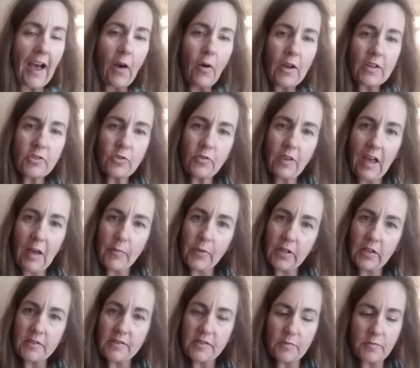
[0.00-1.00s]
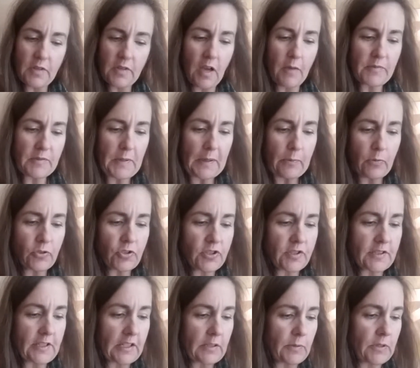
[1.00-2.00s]
how I do that, because sometimes people
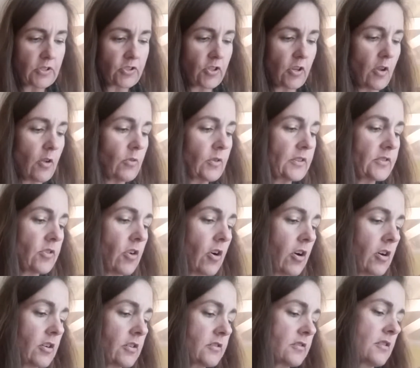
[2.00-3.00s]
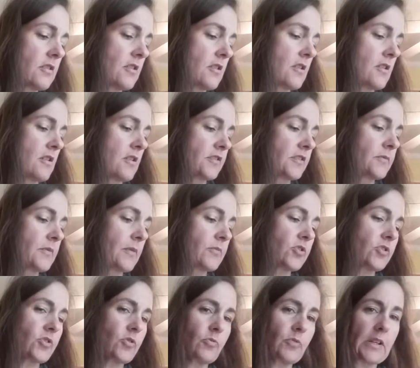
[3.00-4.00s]
just need to be shown. It's hard sometimes
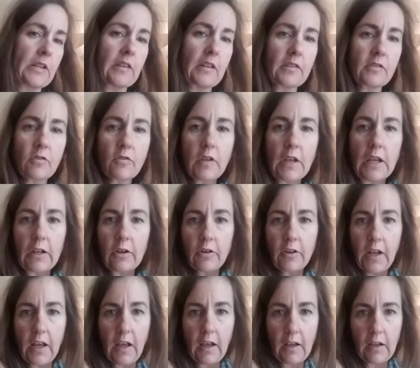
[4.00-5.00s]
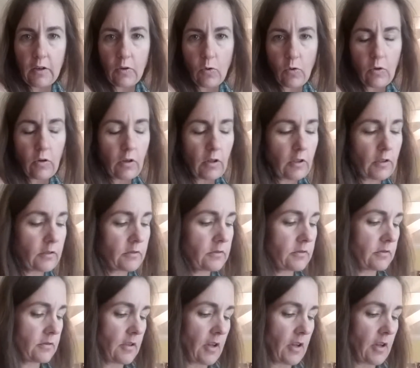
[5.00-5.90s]
just to read things on the internet or